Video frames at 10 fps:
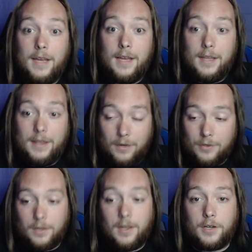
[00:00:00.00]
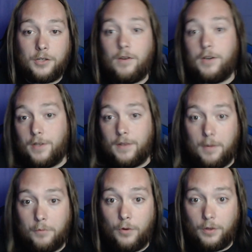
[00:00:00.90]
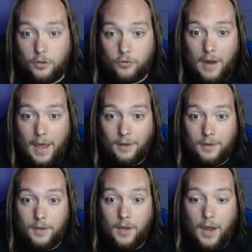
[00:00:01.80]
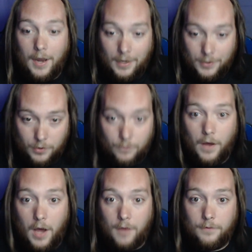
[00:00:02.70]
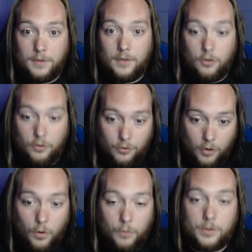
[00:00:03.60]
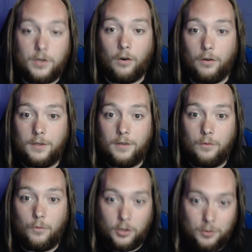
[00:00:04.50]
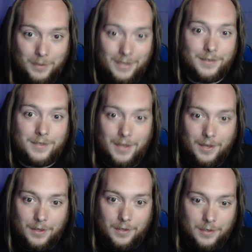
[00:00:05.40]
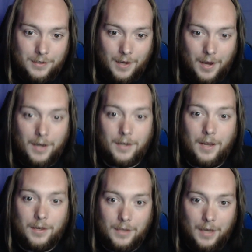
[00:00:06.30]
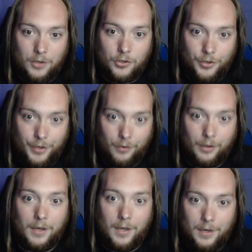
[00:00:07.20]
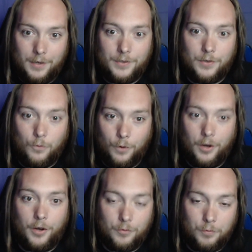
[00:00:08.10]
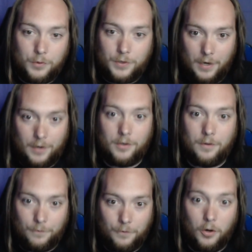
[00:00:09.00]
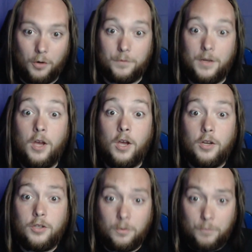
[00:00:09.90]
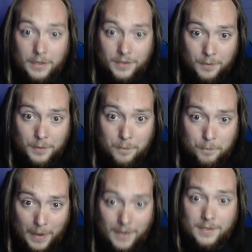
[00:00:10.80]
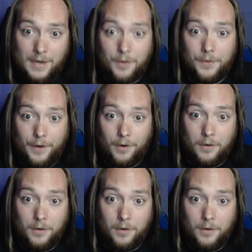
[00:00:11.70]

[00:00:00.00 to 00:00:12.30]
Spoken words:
There's a lot of stress on that point in the track, and it survived. No one was hurt, which means that the design and the engineering is 100% confirmed to be some of the best out there.